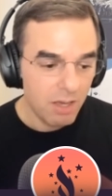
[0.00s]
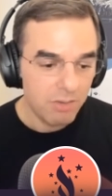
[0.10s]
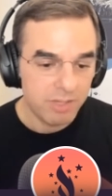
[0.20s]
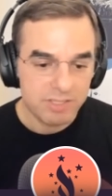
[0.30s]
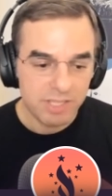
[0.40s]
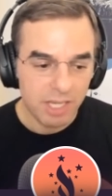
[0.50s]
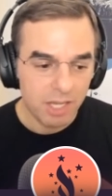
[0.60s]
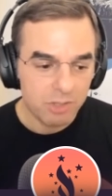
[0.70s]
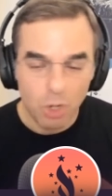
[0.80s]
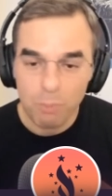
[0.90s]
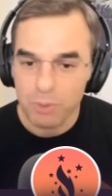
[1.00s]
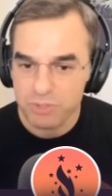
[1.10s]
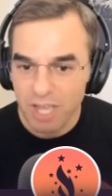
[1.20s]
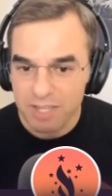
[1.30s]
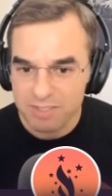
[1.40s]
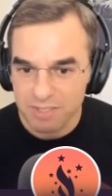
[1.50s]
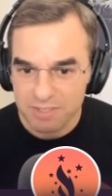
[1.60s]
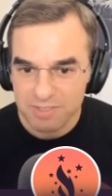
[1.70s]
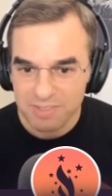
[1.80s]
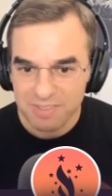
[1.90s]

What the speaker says: they say, "Don't both sides this."